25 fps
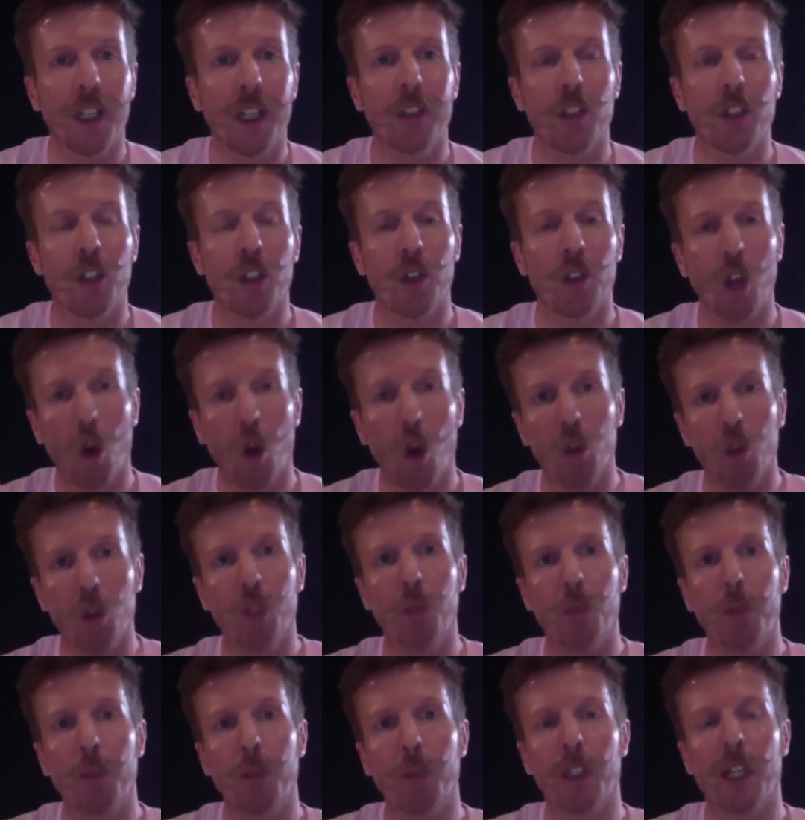hold
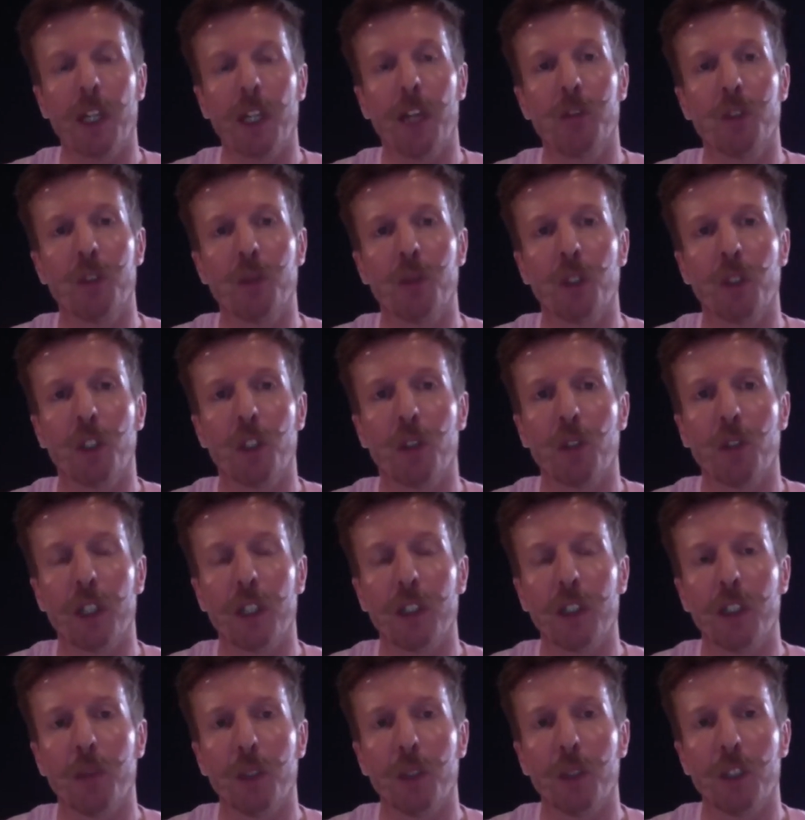people accountable
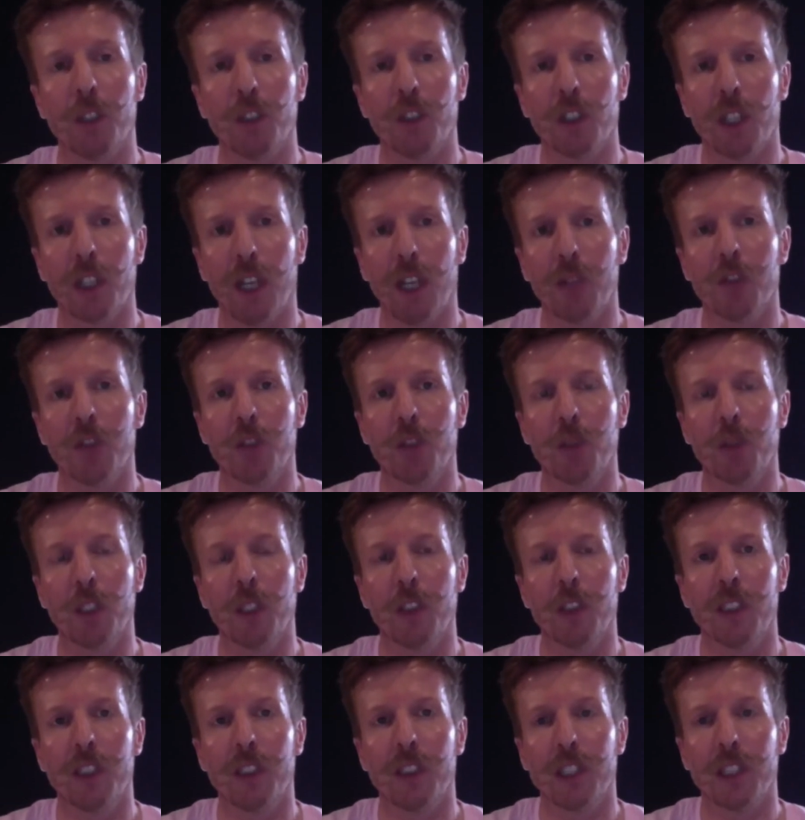correctly, because
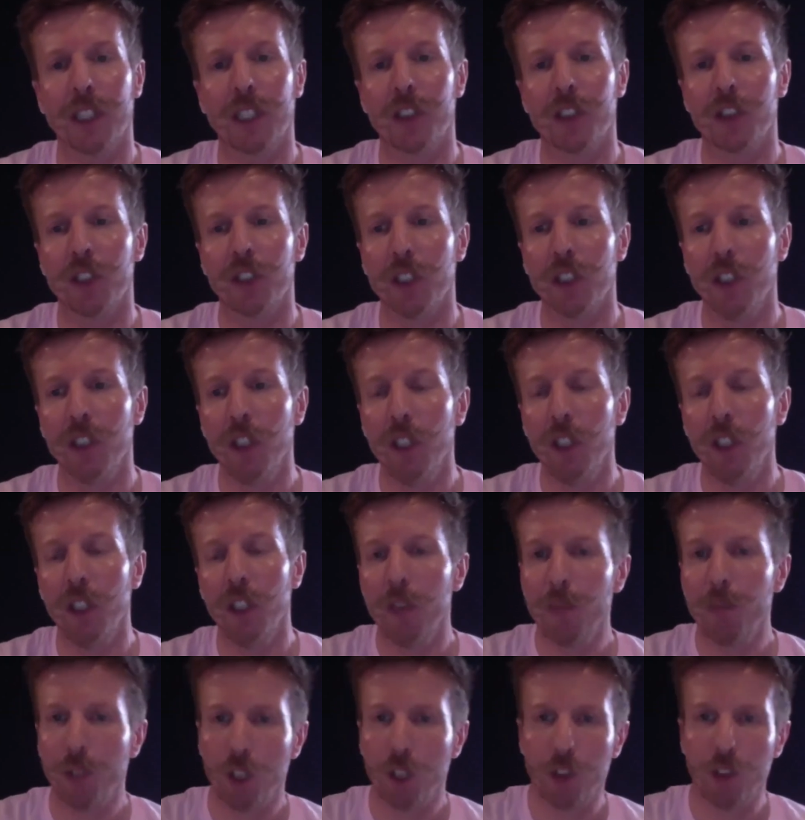accountability is actually
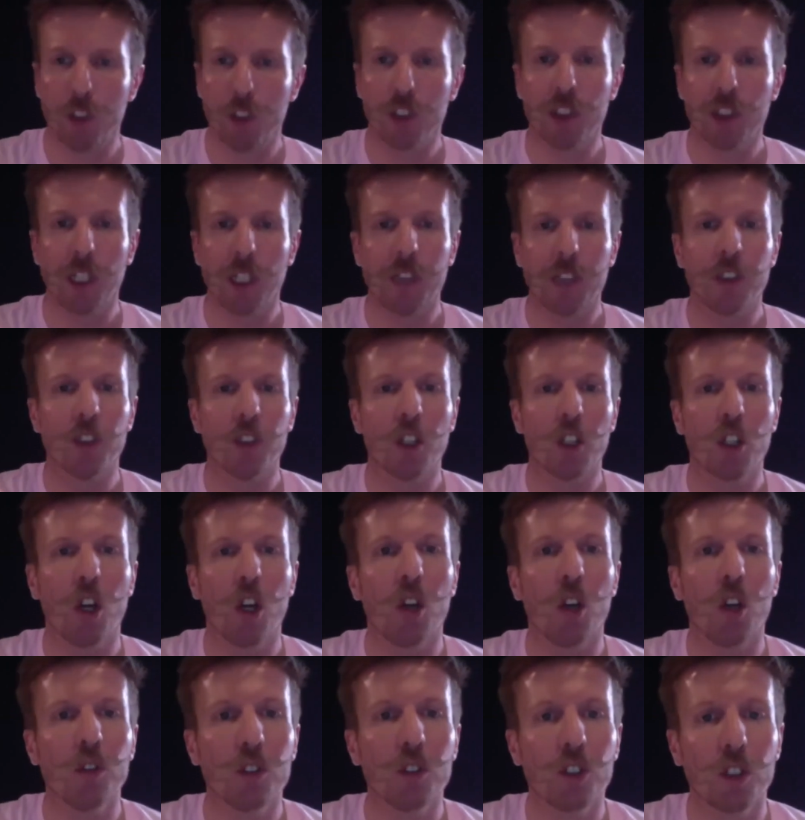understanding the
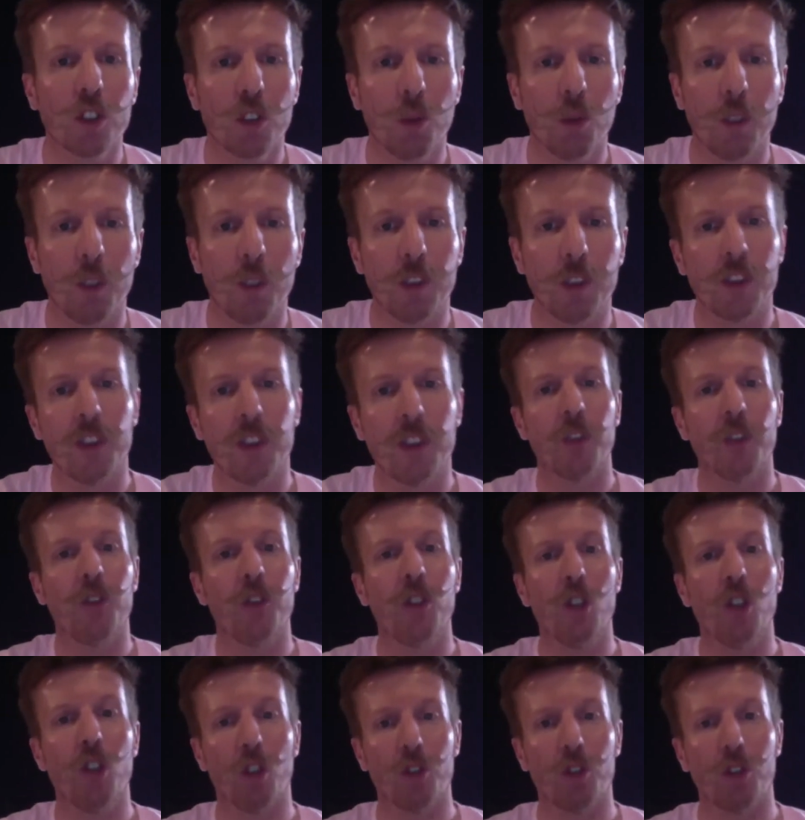consequences of
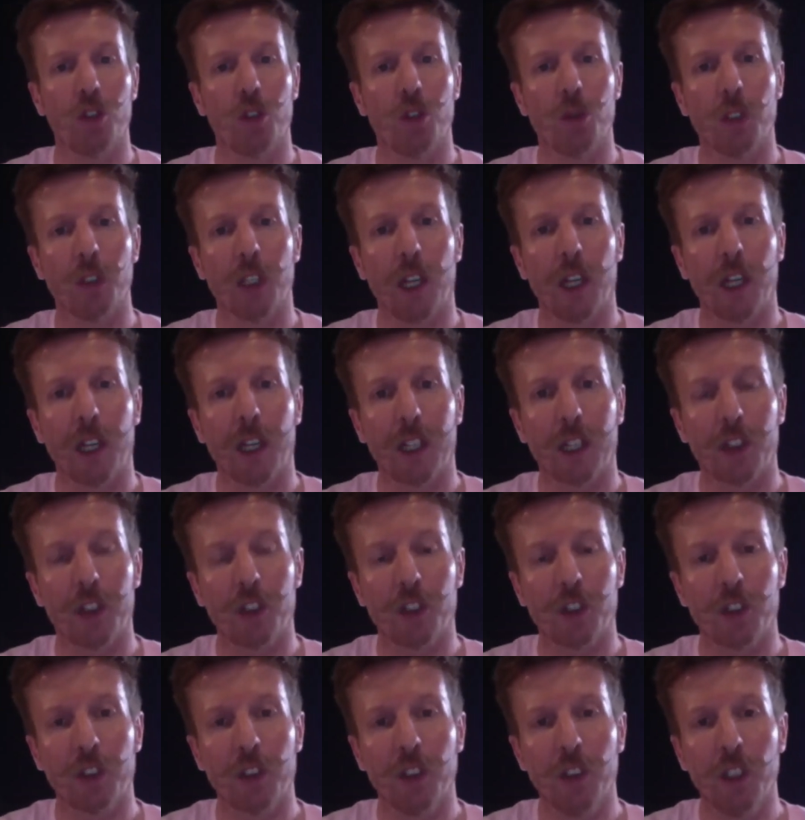not doing that
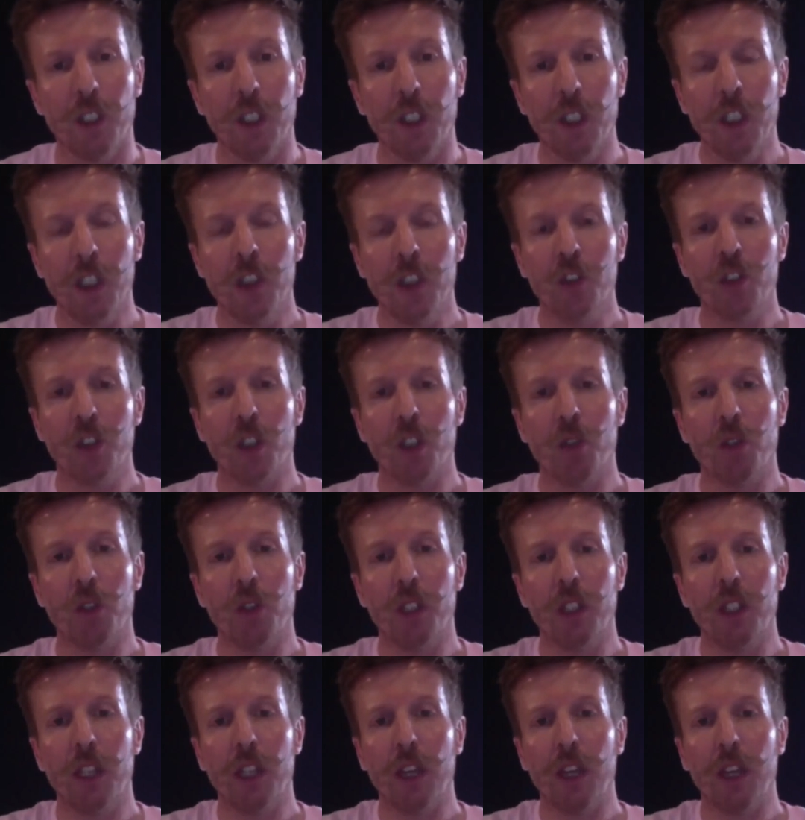action. So
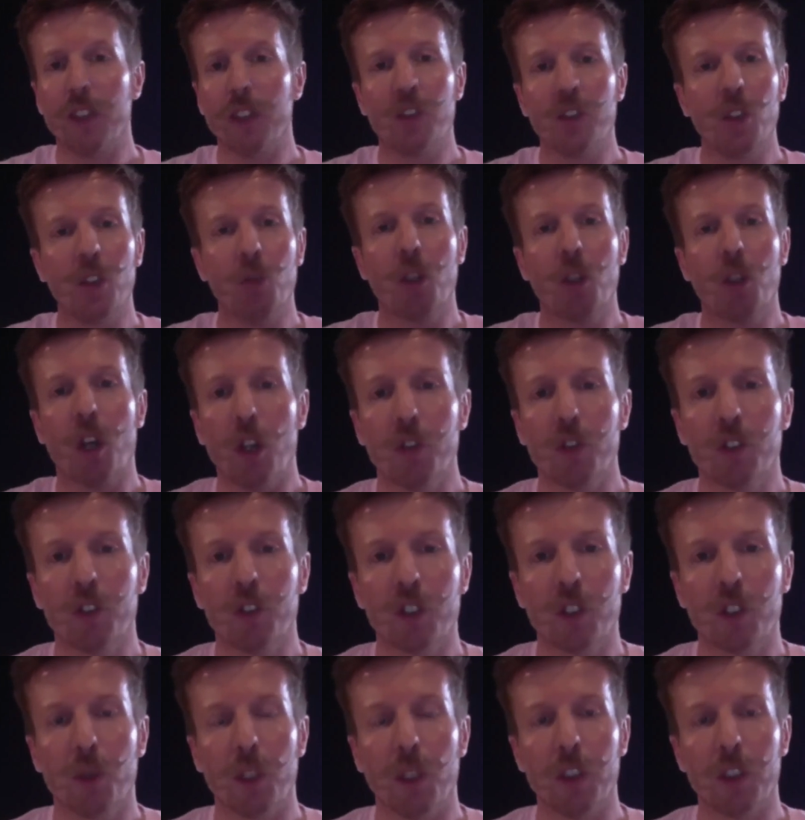if there's no
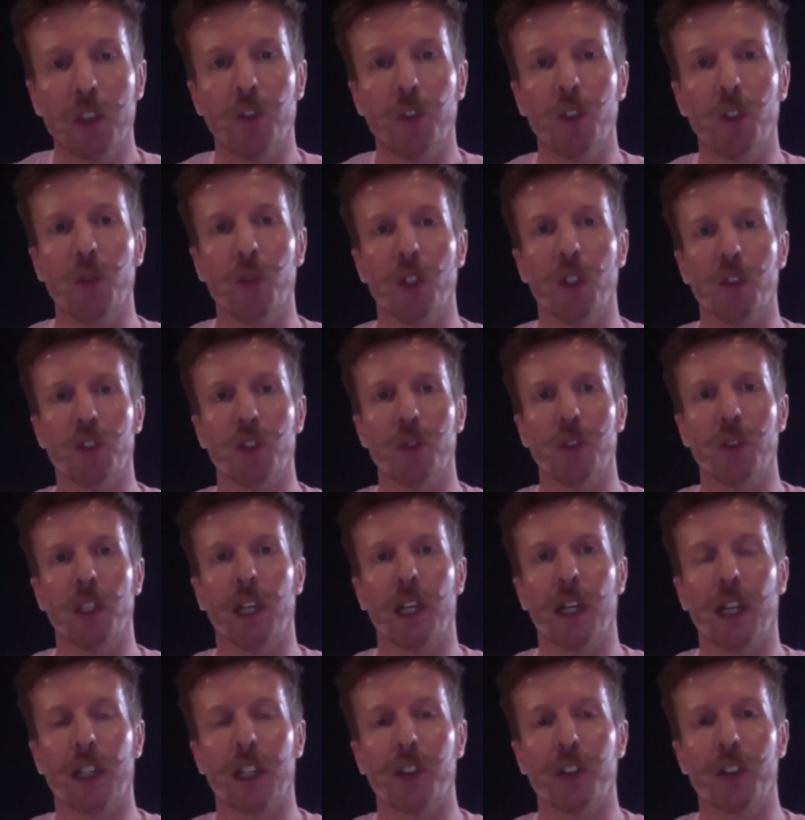consequence of you not doing that
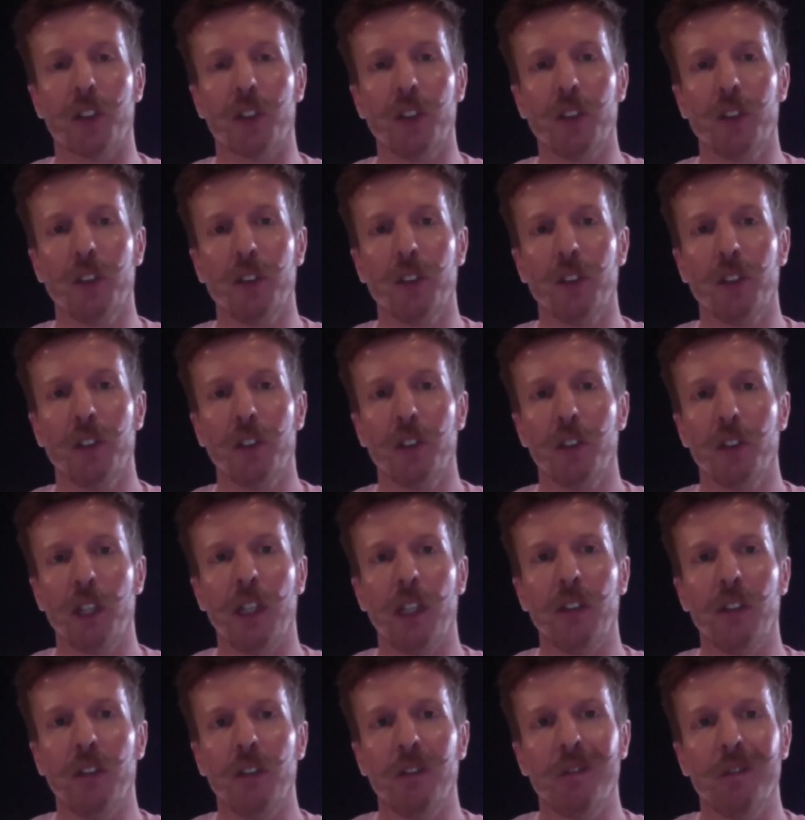action,
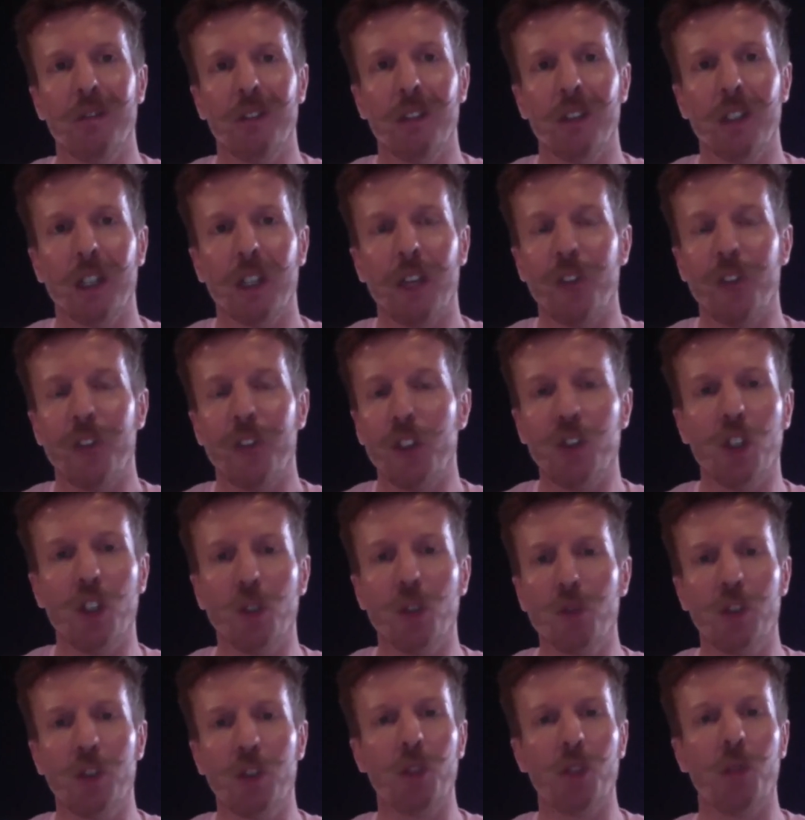then if you
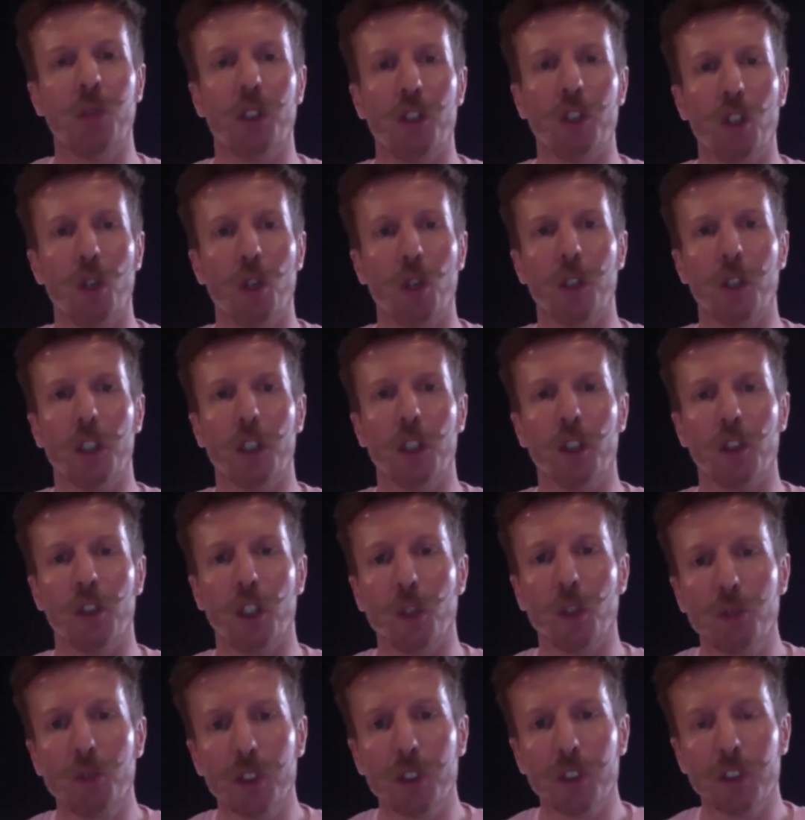don't do it, nobody will
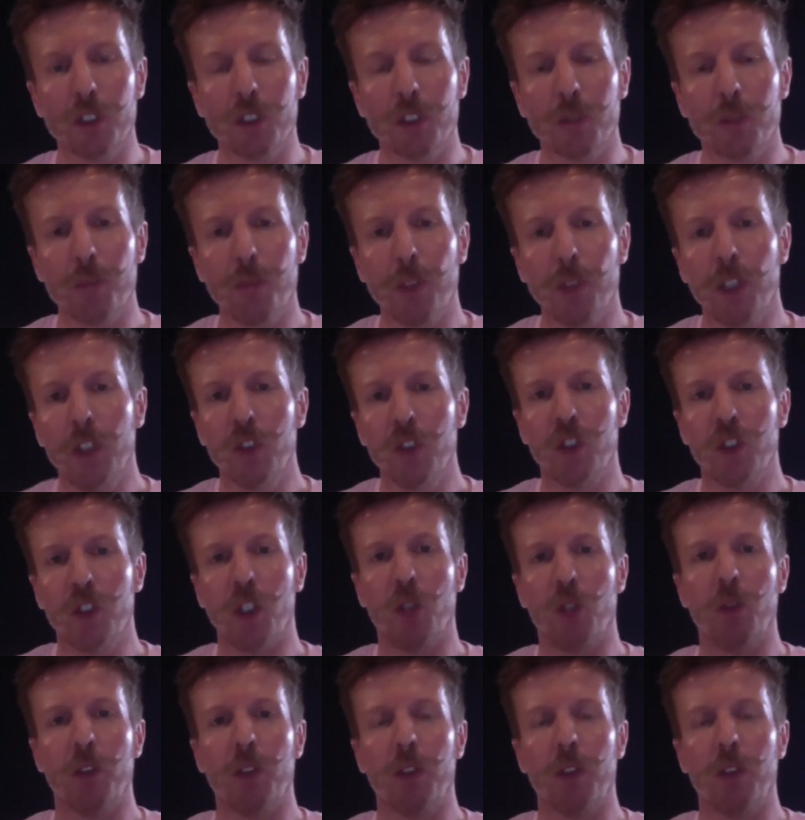notice. So